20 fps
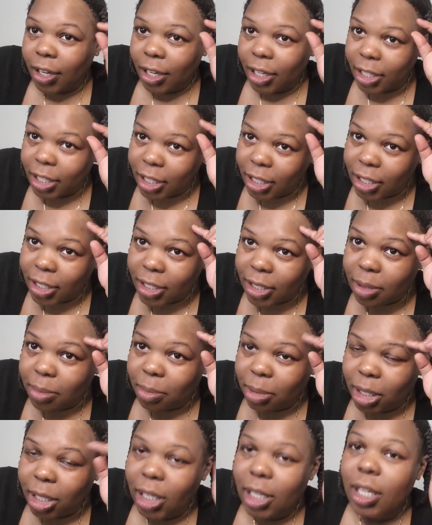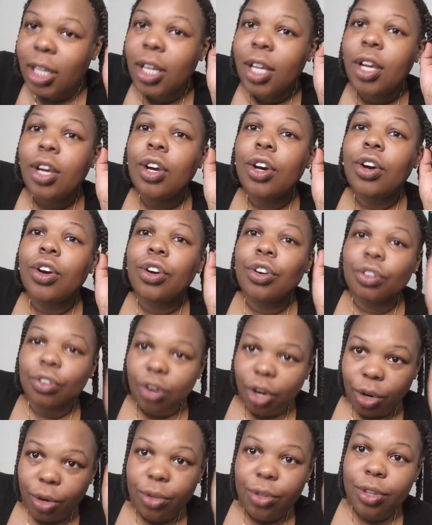It needs to be
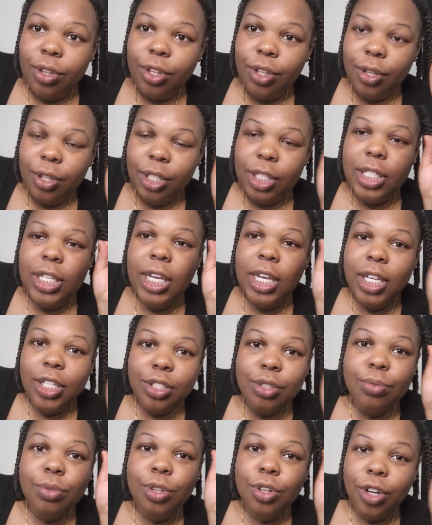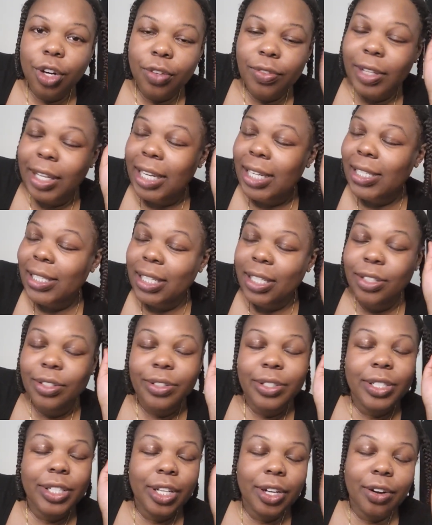growth, tangible growth. Like I said, you
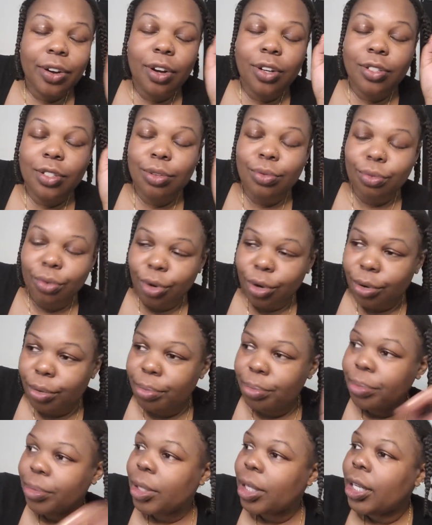can see across the room.